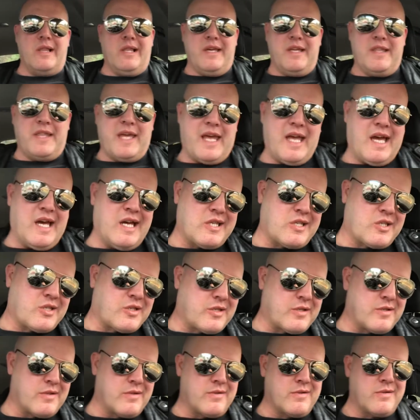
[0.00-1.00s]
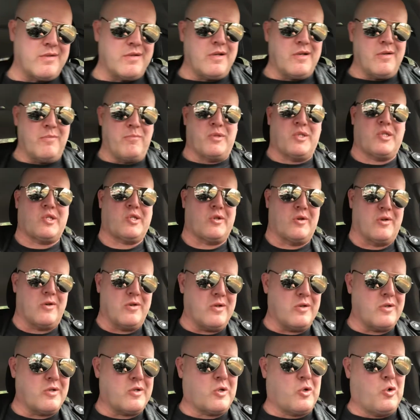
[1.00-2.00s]
they asked
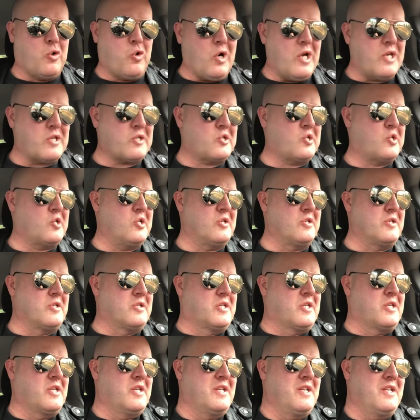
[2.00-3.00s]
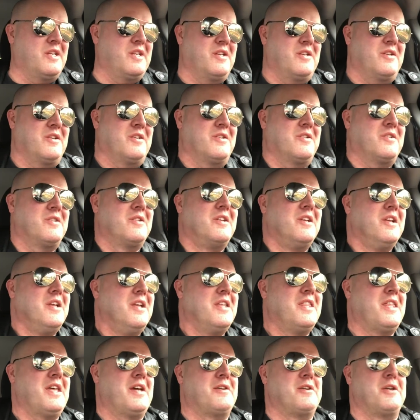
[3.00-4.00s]
absurd questions
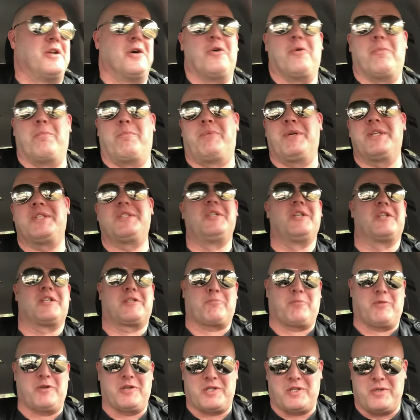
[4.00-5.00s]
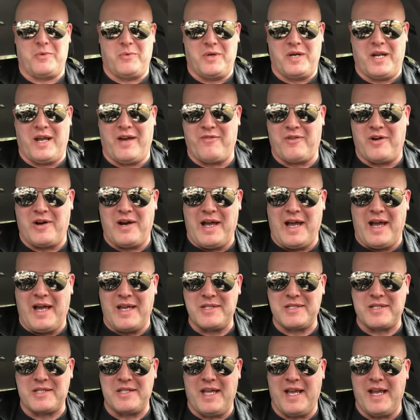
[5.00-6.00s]
that no business person would ever
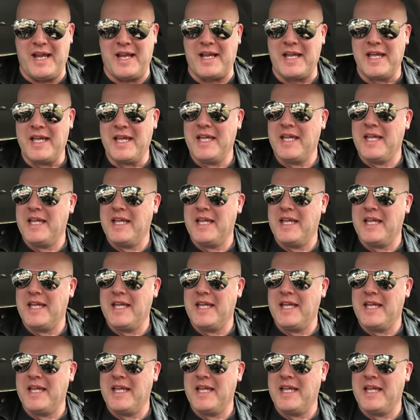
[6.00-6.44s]
ask. Like,